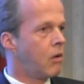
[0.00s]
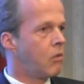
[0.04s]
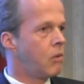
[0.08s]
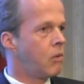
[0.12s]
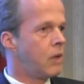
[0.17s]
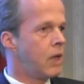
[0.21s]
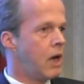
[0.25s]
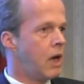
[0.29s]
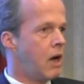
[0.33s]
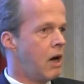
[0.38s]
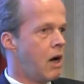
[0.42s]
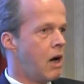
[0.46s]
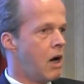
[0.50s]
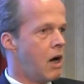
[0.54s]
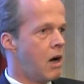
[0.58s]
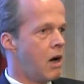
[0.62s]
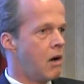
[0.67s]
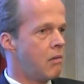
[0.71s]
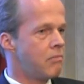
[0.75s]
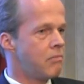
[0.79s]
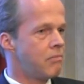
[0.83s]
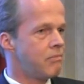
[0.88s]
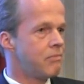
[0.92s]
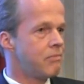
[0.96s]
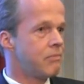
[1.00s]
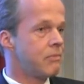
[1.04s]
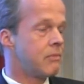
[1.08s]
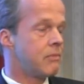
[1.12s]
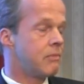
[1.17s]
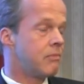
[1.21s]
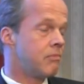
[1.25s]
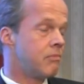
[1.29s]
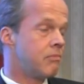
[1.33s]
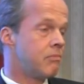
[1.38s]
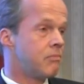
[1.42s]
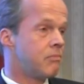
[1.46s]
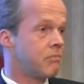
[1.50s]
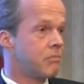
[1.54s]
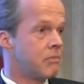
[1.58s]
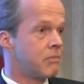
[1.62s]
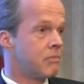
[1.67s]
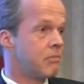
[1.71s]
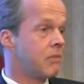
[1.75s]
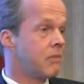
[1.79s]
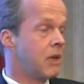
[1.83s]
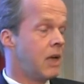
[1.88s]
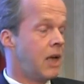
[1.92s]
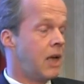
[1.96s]
We are,
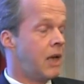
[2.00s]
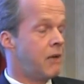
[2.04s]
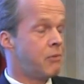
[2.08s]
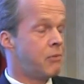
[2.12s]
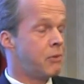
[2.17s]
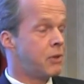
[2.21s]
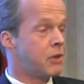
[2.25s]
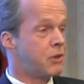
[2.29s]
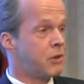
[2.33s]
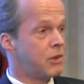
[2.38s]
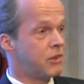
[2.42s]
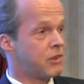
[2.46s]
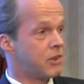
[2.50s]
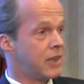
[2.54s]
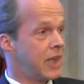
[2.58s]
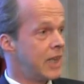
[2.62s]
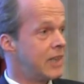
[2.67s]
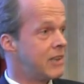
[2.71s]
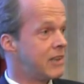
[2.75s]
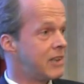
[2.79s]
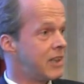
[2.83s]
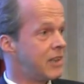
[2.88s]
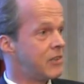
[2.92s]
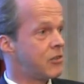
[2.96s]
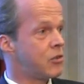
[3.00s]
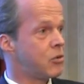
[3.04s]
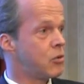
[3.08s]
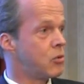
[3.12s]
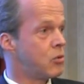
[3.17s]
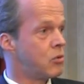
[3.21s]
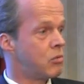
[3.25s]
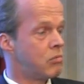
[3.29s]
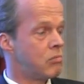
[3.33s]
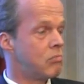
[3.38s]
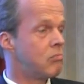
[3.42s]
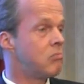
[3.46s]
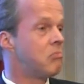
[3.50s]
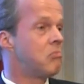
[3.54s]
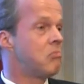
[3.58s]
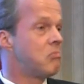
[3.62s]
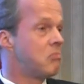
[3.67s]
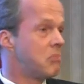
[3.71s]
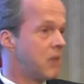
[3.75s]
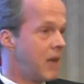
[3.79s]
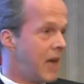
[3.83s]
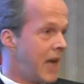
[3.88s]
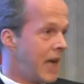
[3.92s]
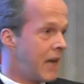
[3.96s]
if we translate it into
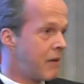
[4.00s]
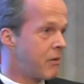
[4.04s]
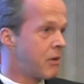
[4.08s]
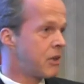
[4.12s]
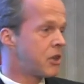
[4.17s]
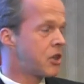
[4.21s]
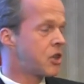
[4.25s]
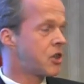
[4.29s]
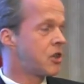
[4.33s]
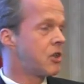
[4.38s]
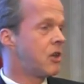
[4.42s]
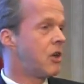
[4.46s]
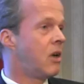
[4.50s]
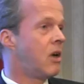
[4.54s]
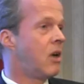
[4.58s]
acreage,